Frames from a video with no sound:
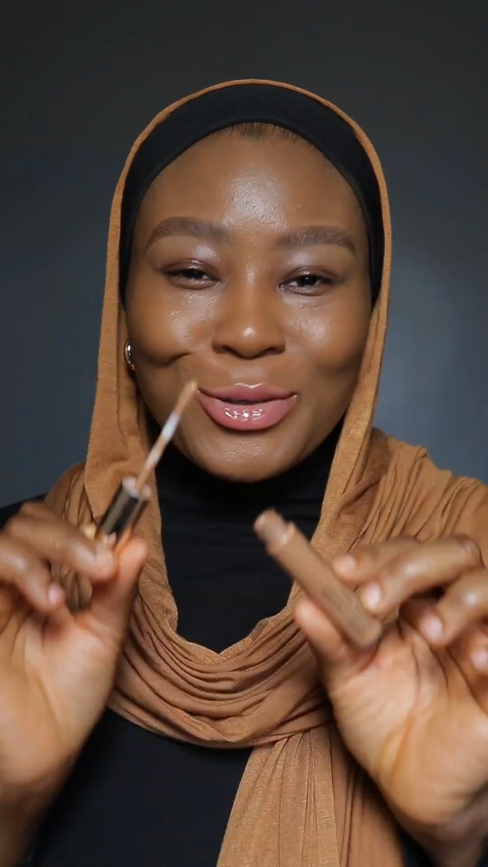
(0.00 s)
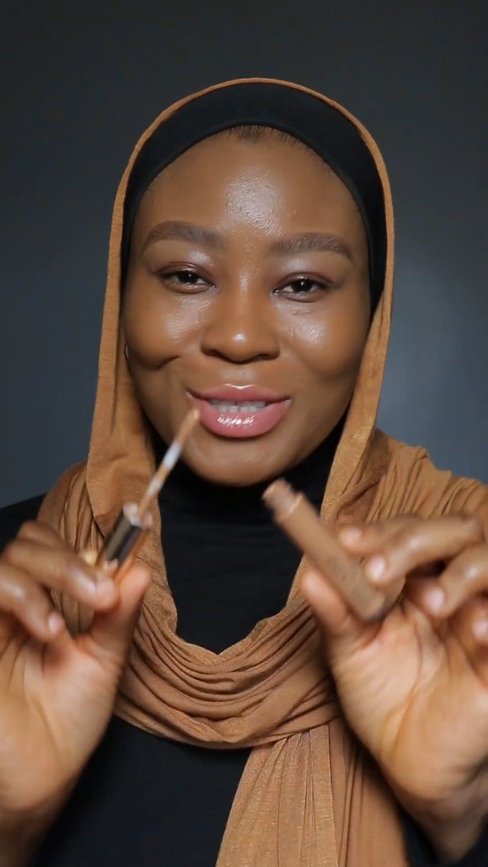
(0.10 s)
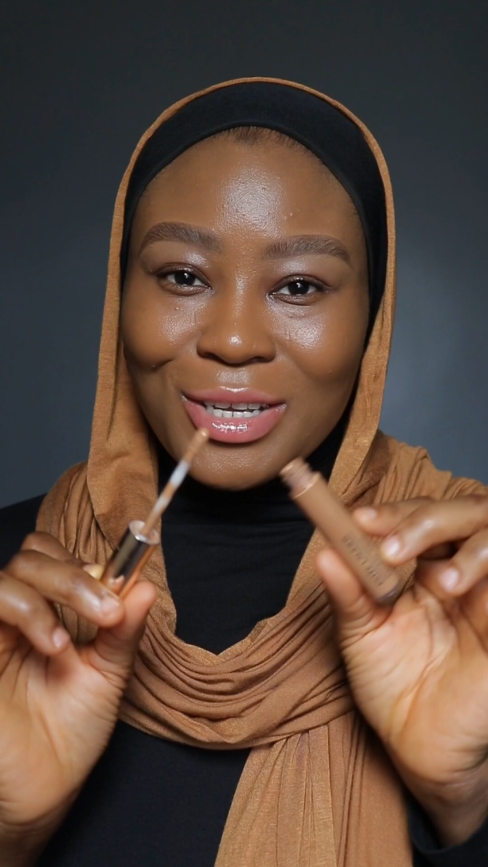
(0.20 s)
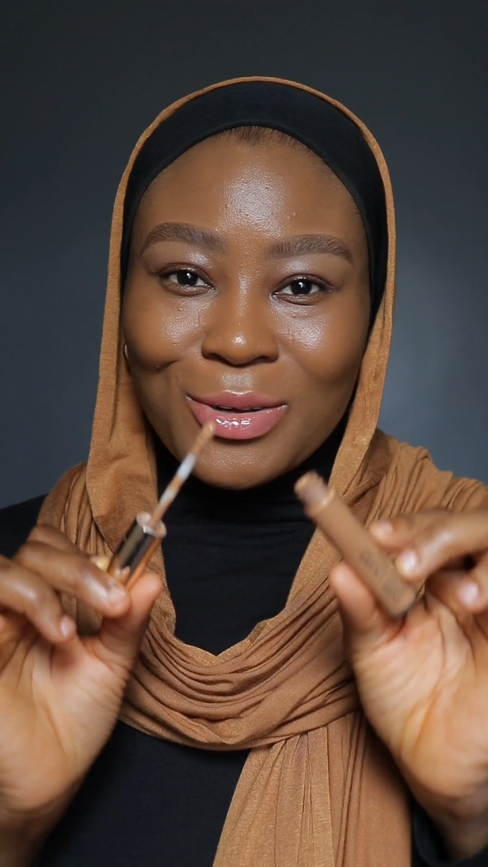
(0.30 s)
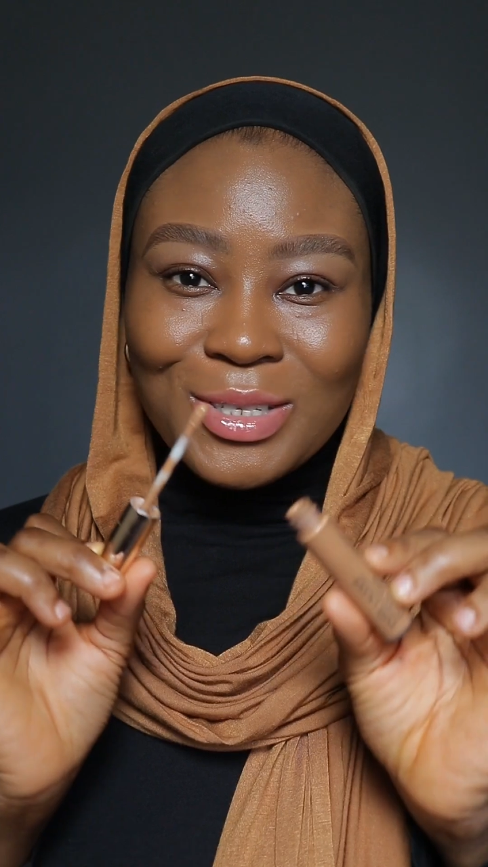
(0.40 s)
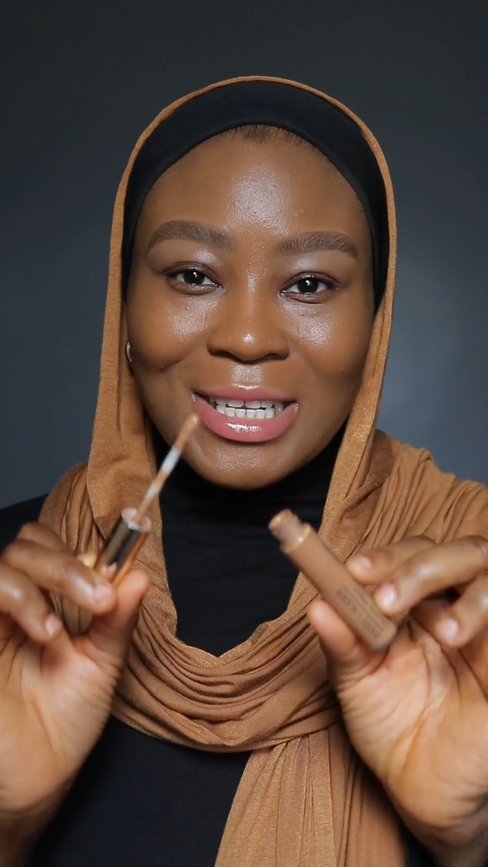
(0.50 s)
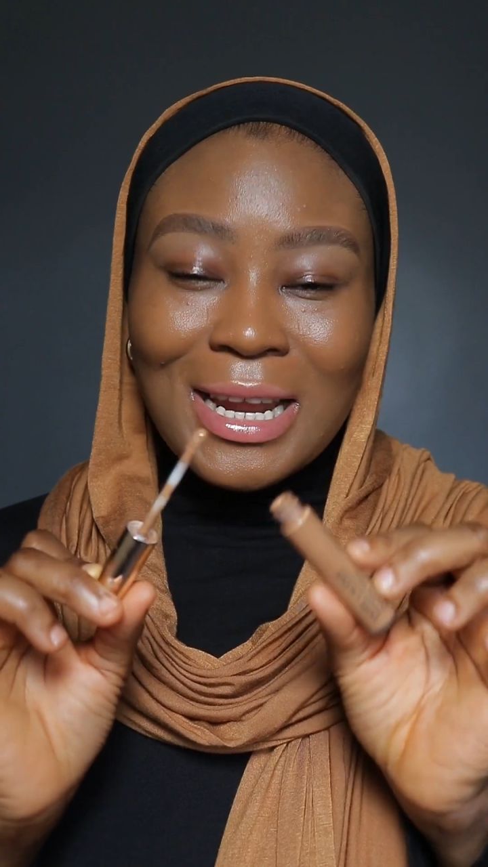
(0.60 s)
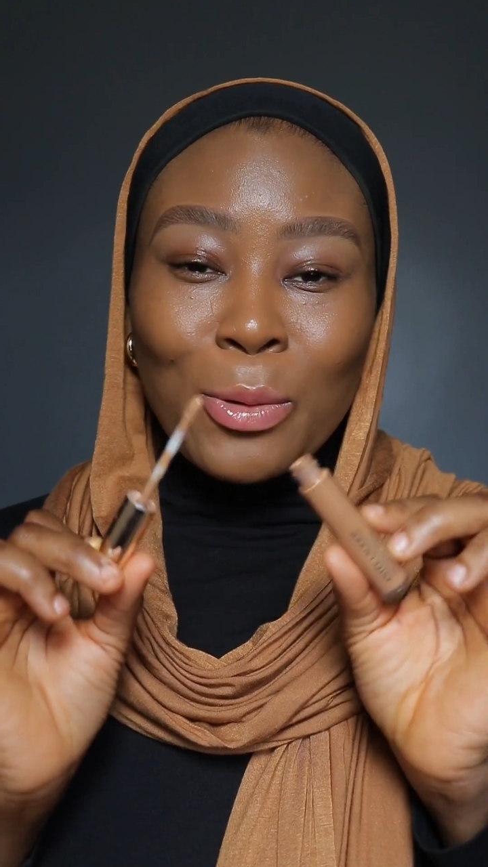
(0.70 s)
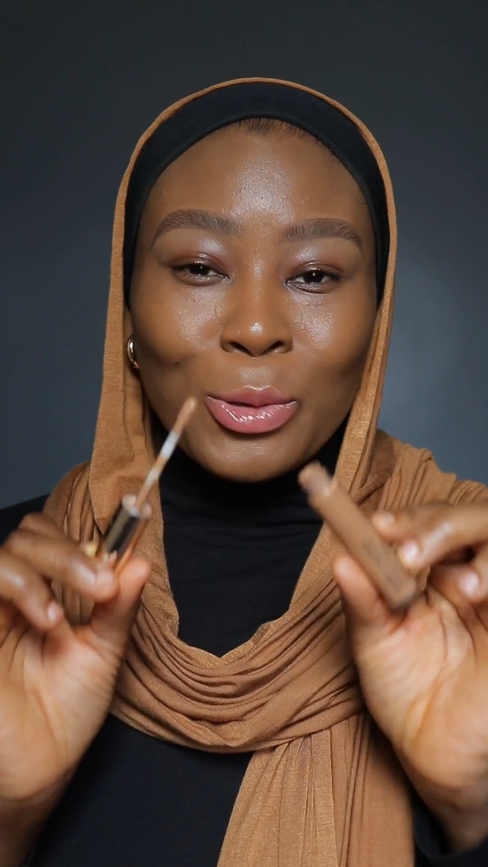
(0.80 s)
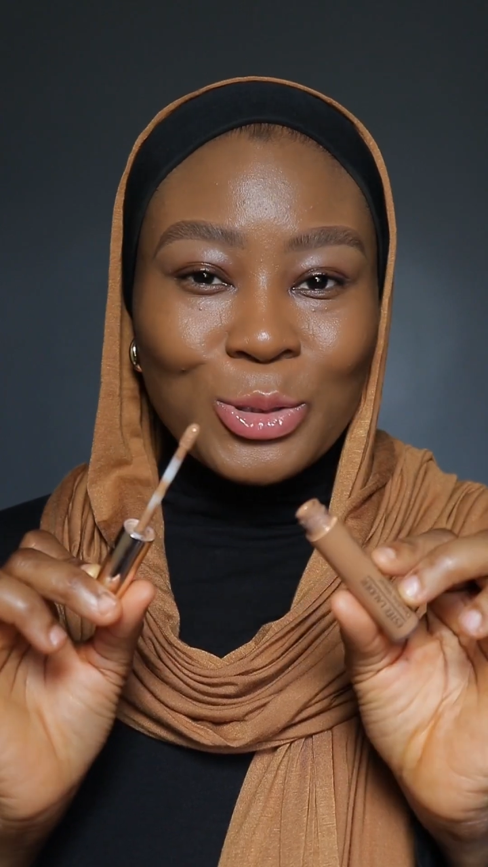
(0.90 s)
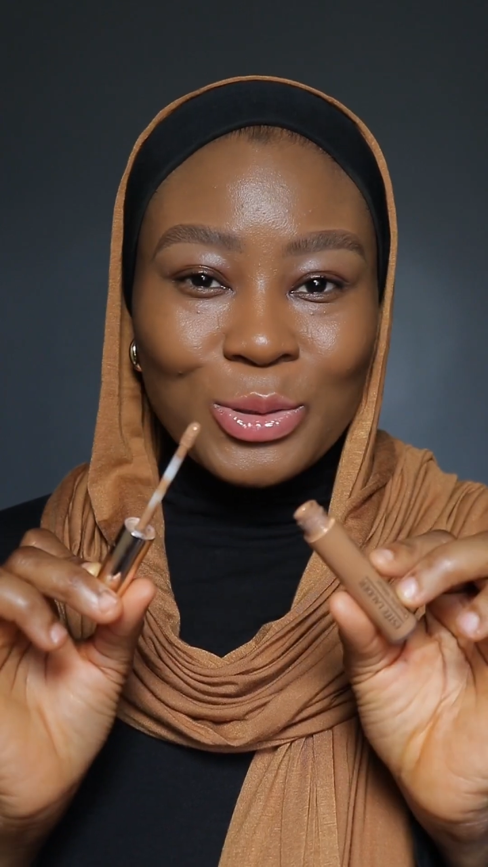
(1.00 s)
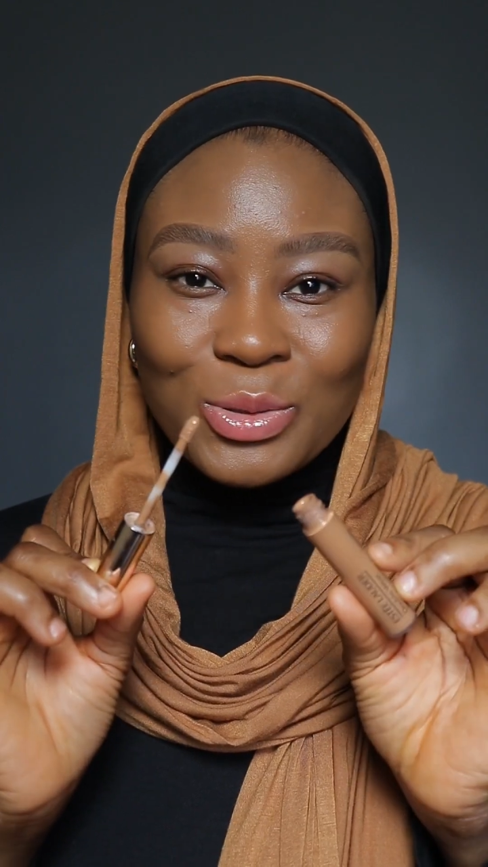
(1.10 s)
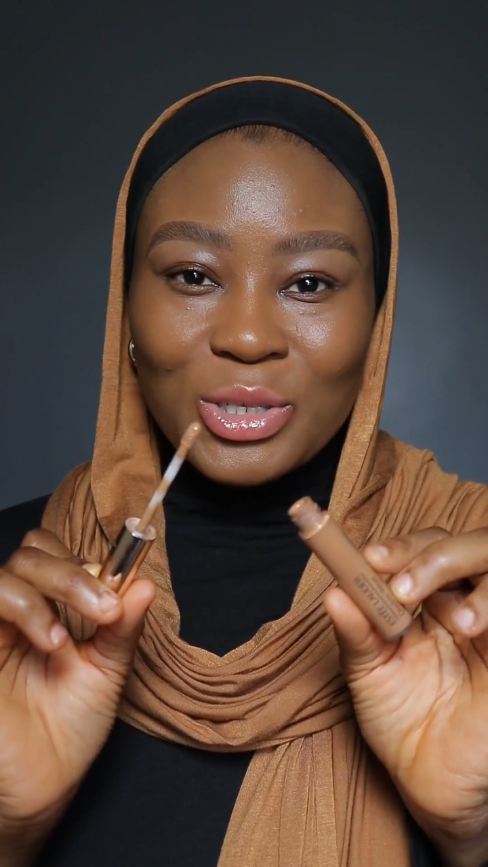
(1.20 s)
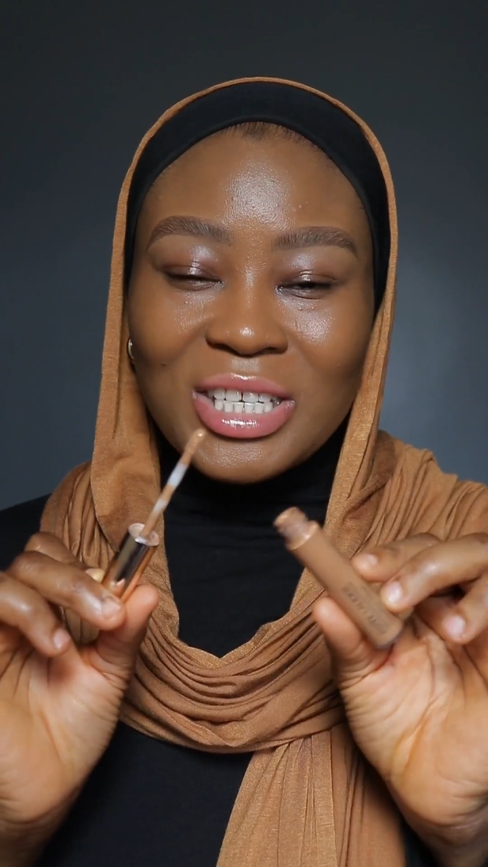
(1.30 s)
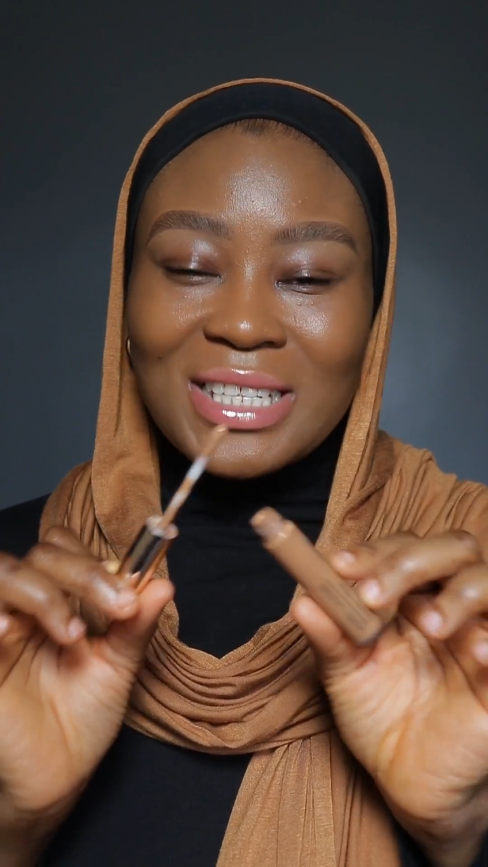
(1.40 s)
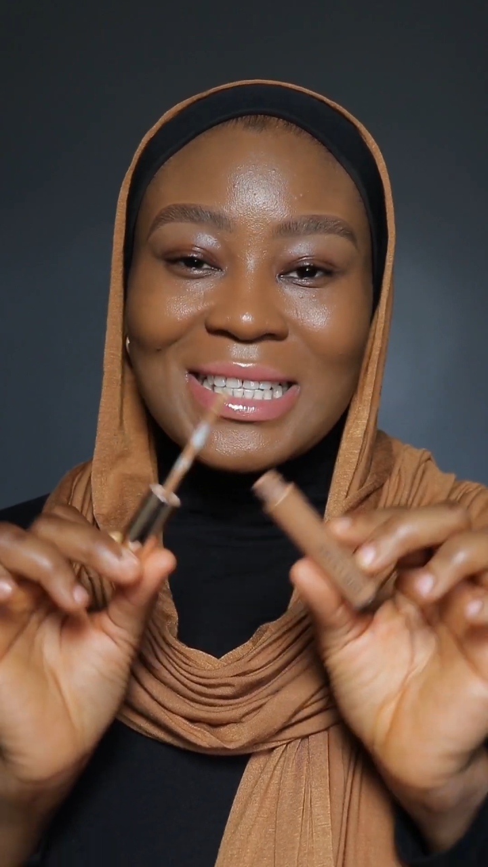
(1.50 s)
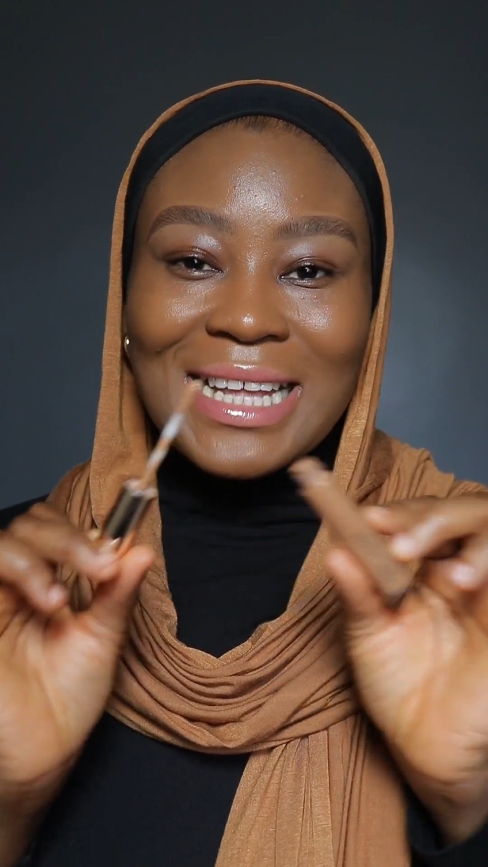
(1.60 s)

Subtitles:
Use a concealer 1 to 2 shades